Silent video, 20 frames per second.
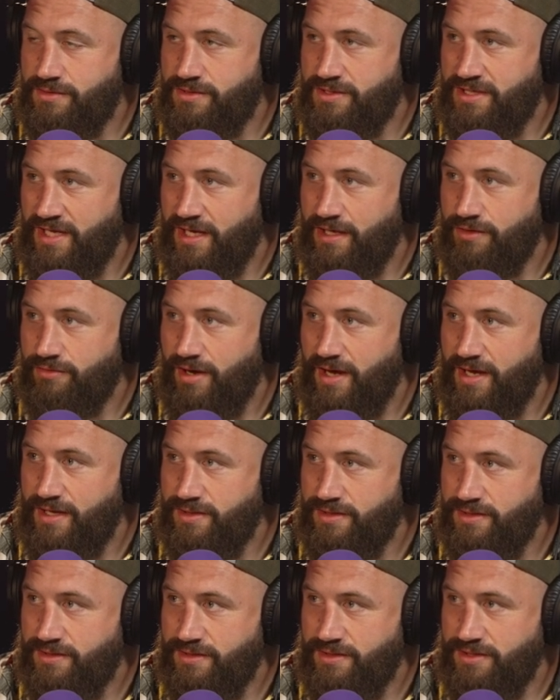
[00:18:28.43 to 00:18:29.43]
10
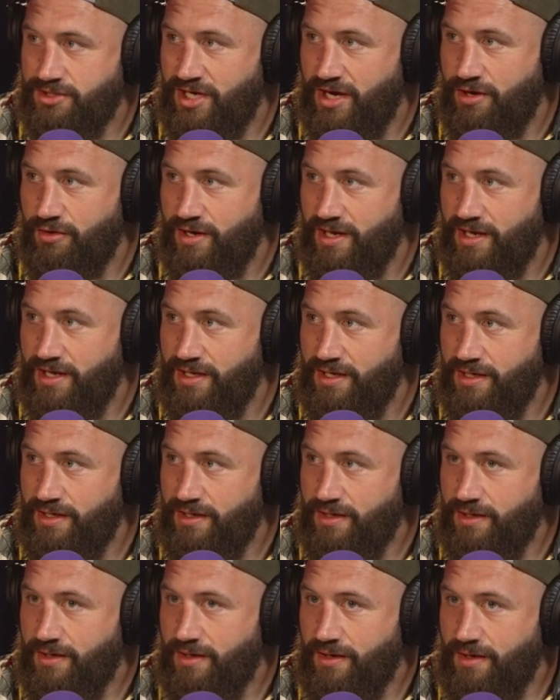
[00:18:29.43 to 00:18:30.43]
grand to charity,
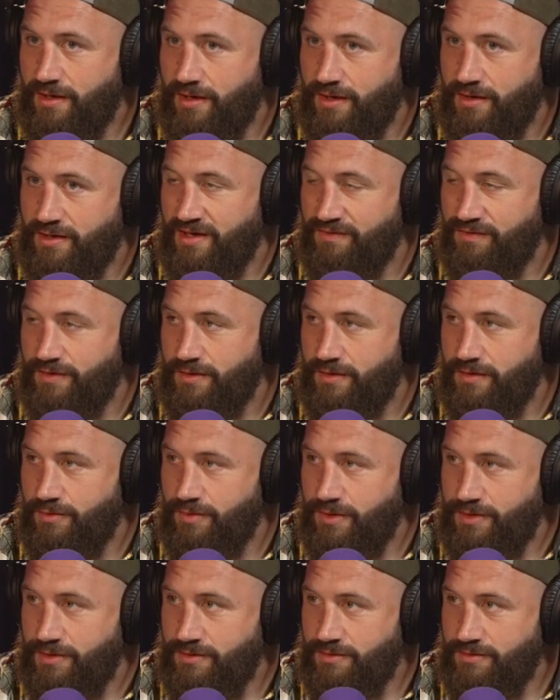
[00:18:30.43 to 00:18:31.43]
I'll give you a new
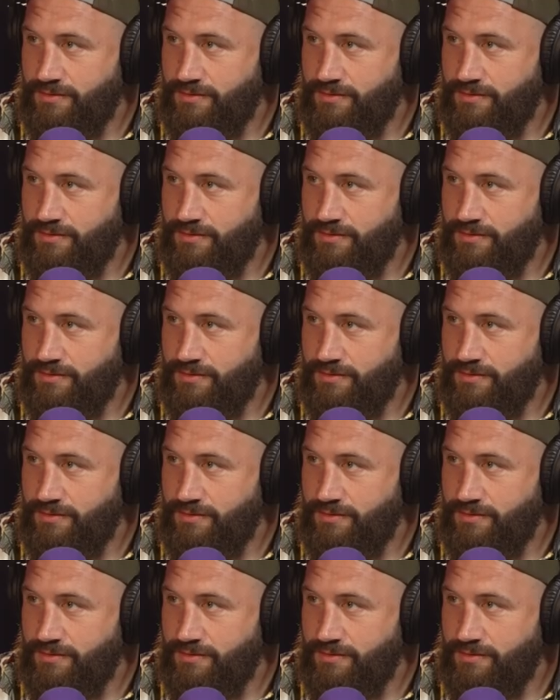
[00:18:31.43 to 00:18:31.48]
one.